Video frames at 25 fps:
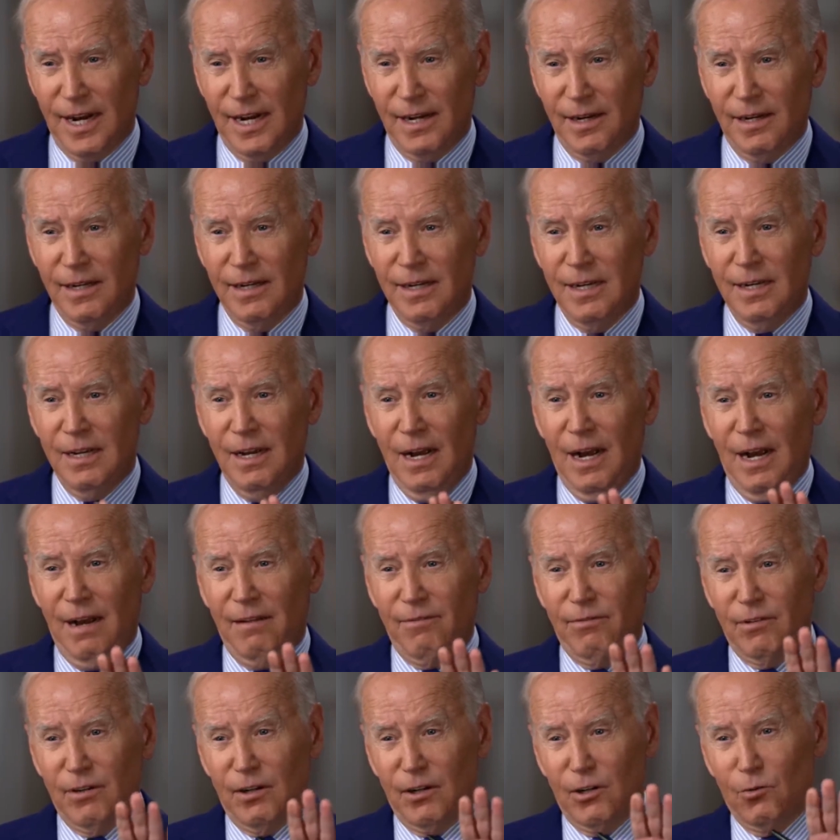I
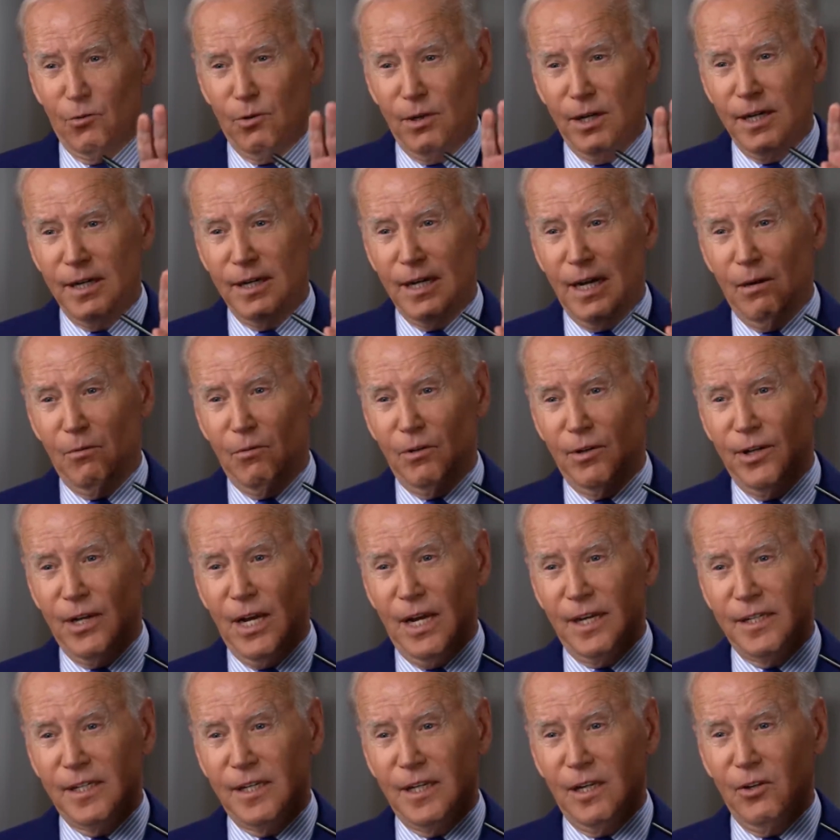agreed I would
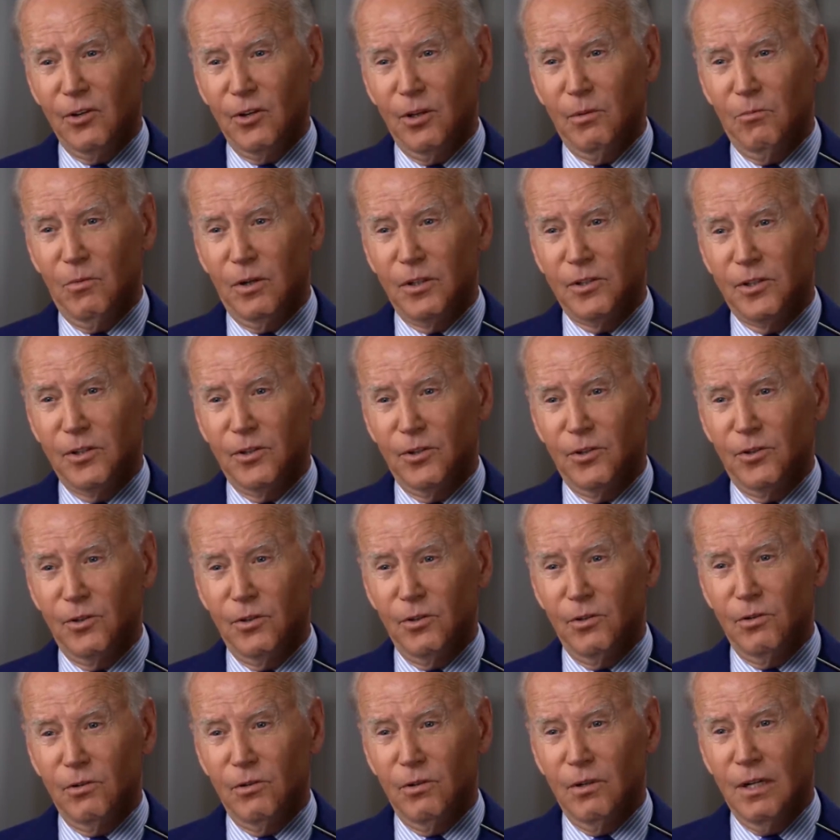not tell them what to
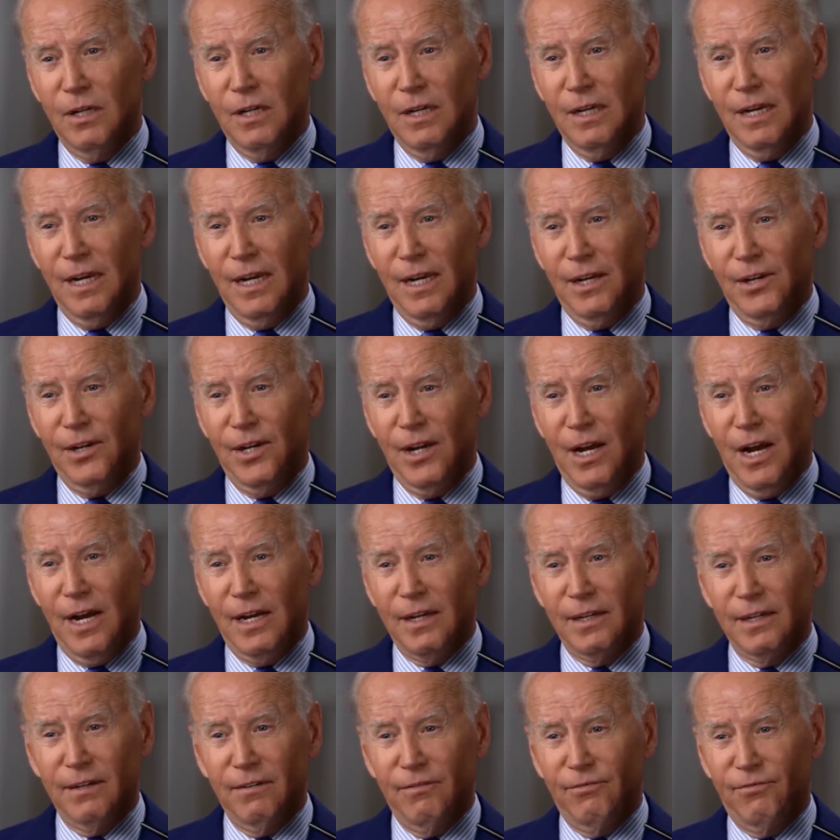do and
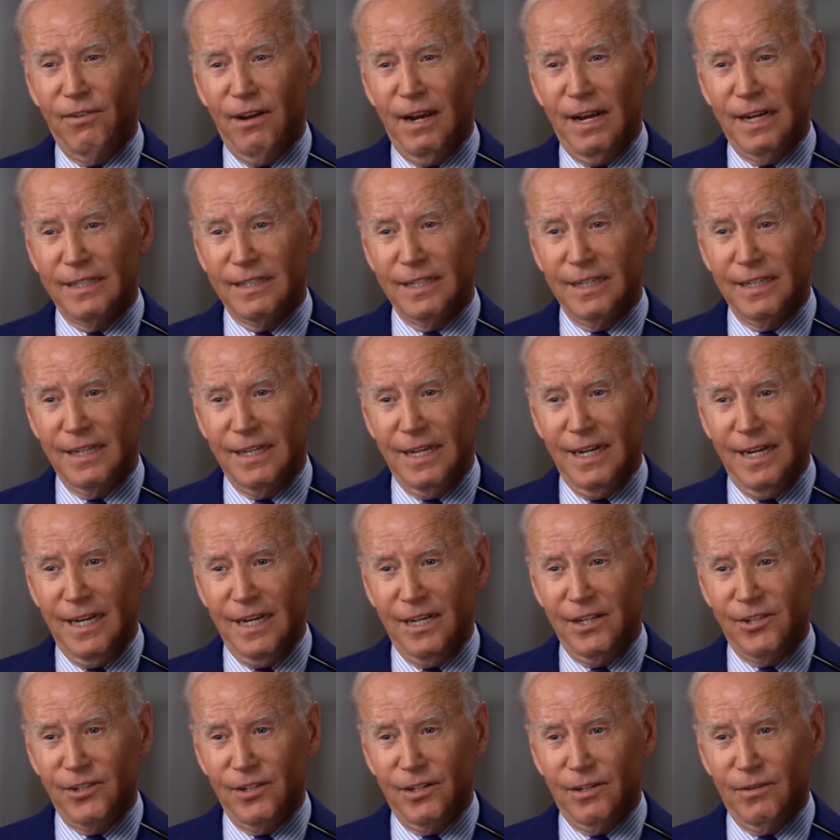not, in fact,
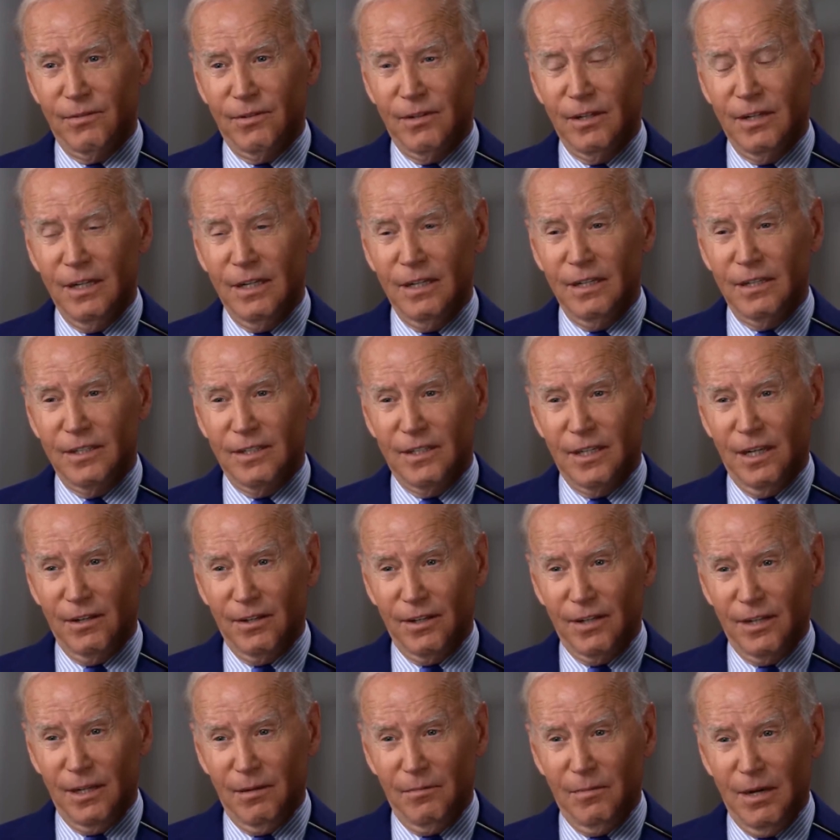engage in
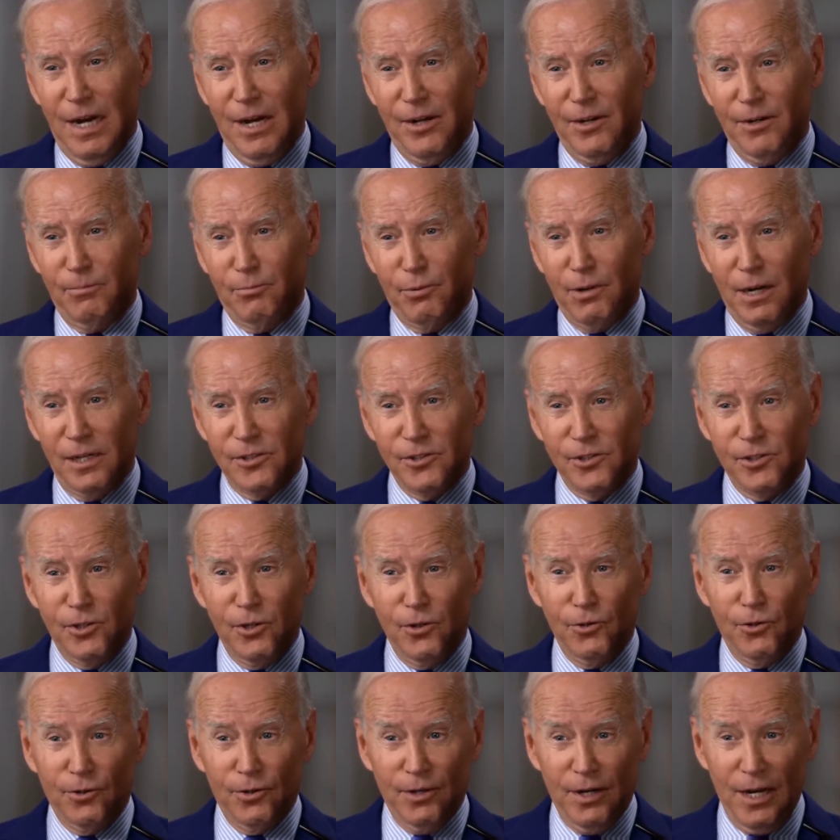telling them how to
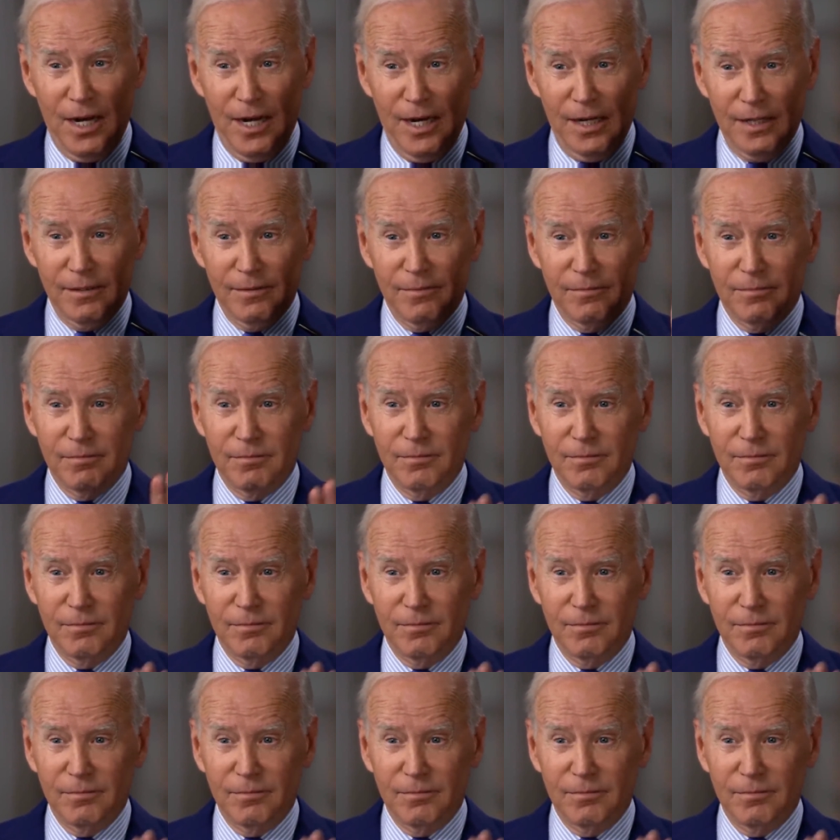prosecute or not.